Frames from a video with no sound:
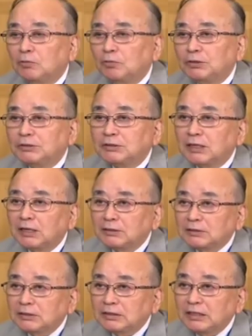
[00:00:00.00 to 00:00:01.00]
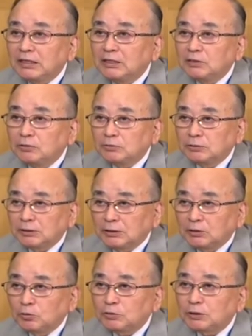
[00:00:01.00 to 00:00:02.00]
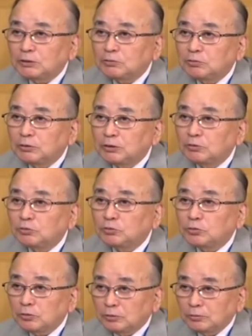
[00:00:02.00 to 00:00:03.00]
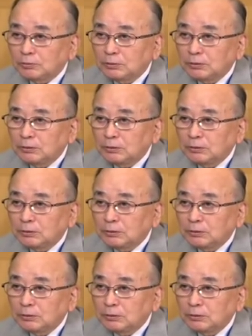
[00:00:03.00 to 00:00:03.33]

we start the TQC, total quality control.